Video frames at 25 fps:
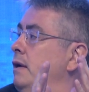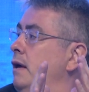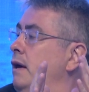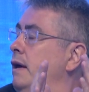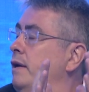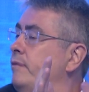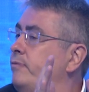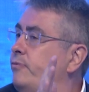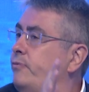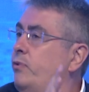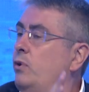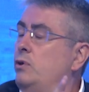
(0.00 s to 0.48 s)

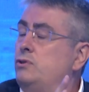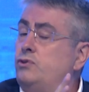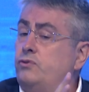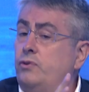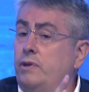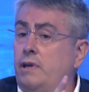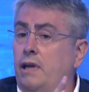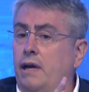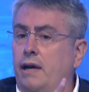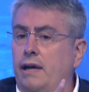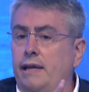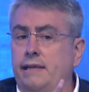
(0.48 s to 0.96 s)
I first
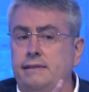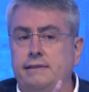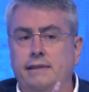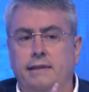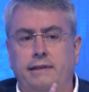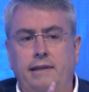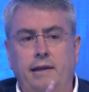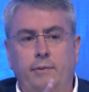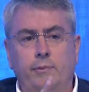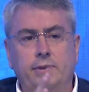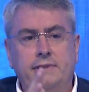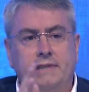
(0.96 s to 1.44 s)
realized
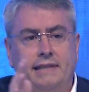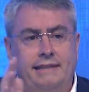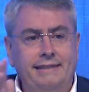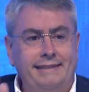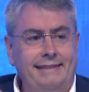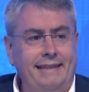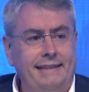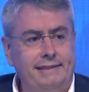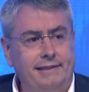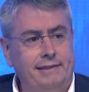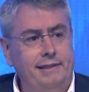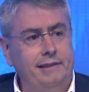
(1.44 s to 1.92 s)
that there was a
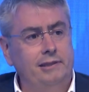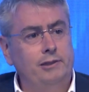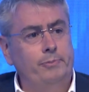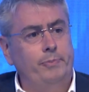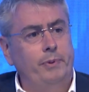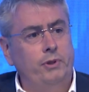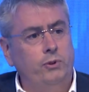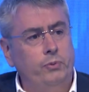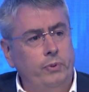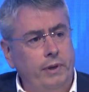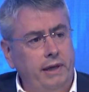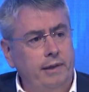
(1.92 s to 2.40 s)
distance
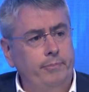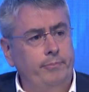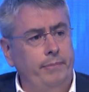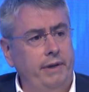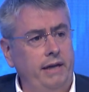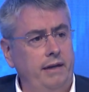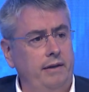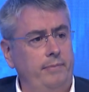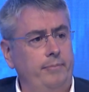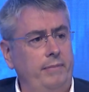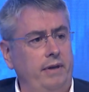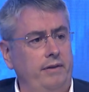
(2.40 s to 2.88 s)
between
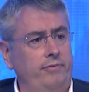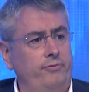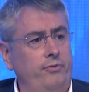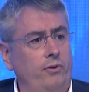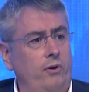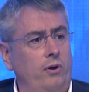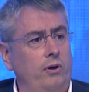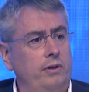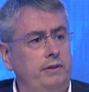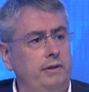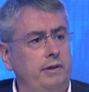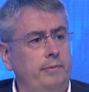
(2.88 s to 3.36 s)
me and my
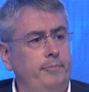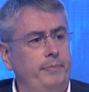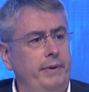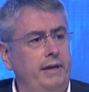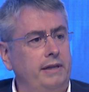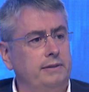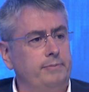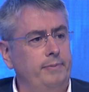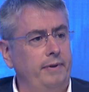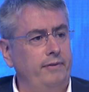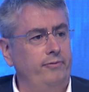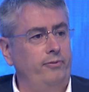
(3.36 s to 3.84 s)
father
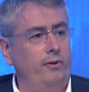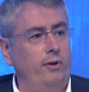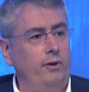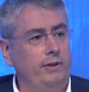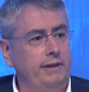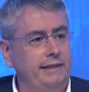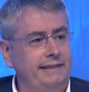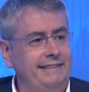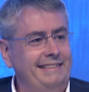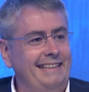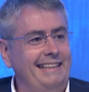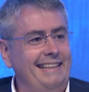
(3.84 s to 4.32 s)
because my
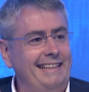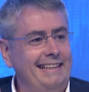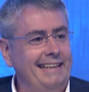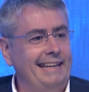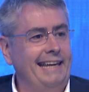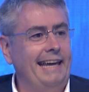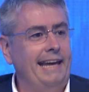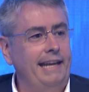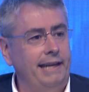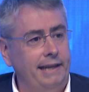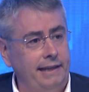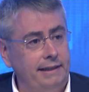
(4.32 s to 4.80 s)
father didn't
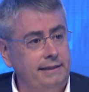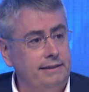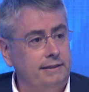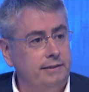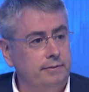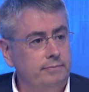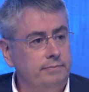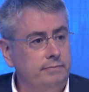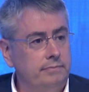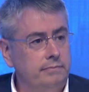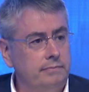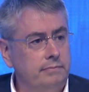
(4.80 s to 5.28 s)
get it.
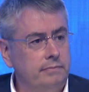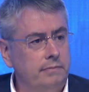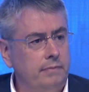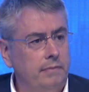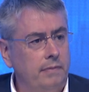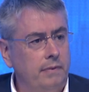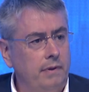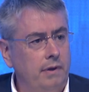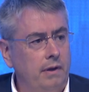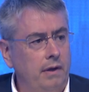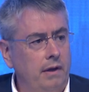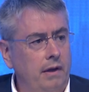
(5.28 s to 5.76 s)

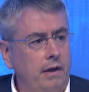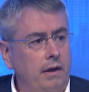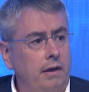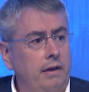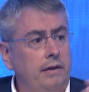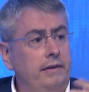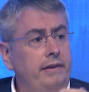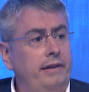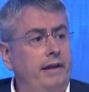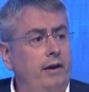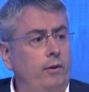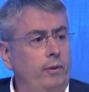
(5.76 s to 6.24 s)

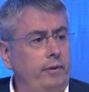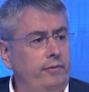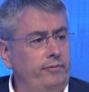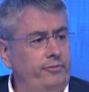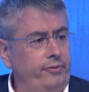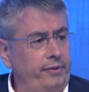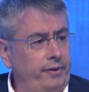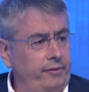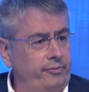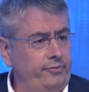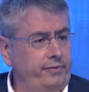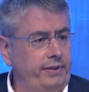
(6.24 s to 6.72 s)
Now I'm
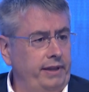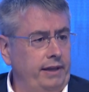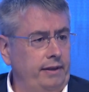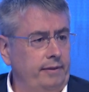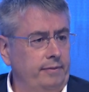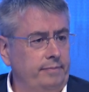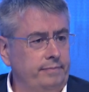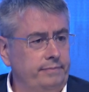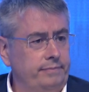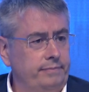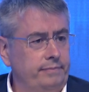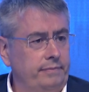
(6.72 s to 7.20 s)
50
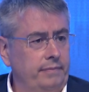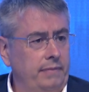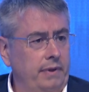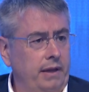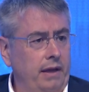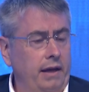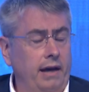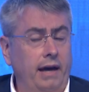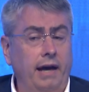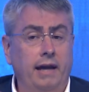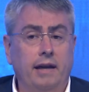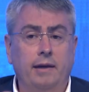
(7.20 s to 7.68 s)

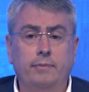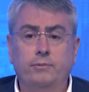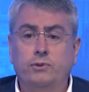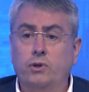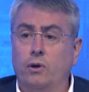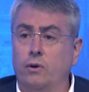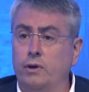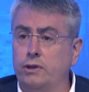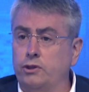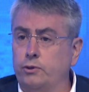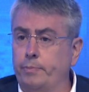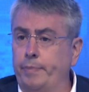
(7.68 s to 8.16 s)
and I'm
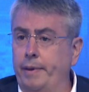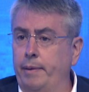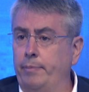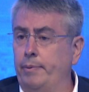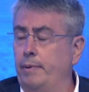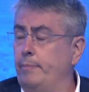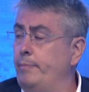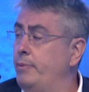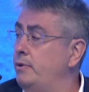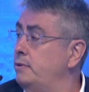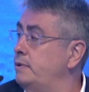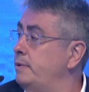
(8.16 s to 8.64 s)
talking to
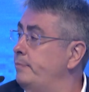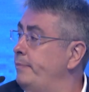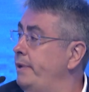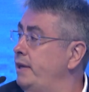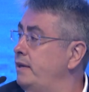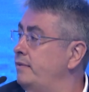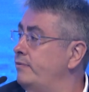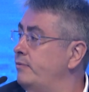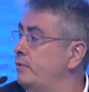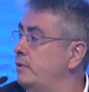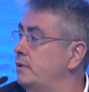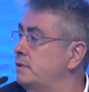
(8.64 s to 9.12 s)
people about the
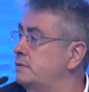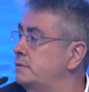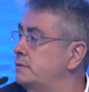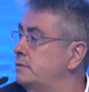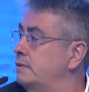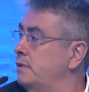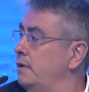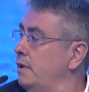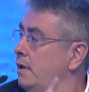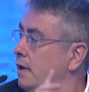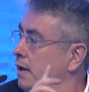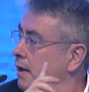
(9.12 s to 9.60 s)

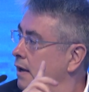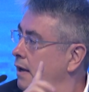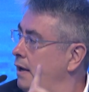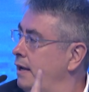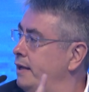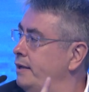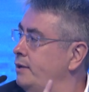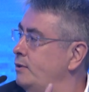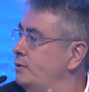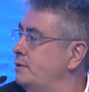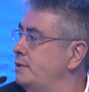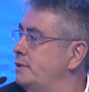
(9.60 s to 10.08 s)
metaverse.
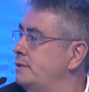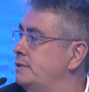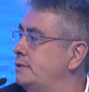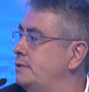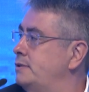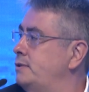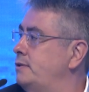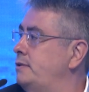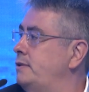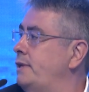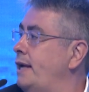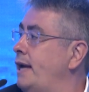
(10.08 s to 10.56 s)
I
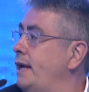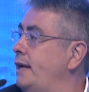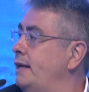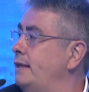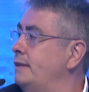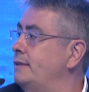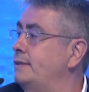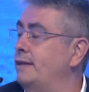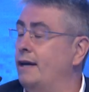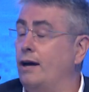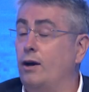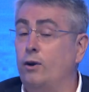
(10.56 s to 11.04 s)

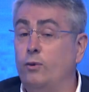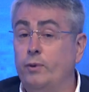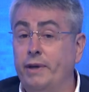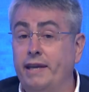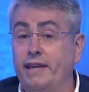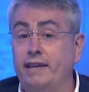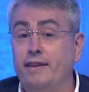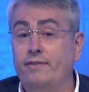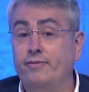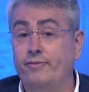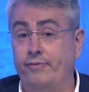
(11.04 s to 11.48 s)
understand how he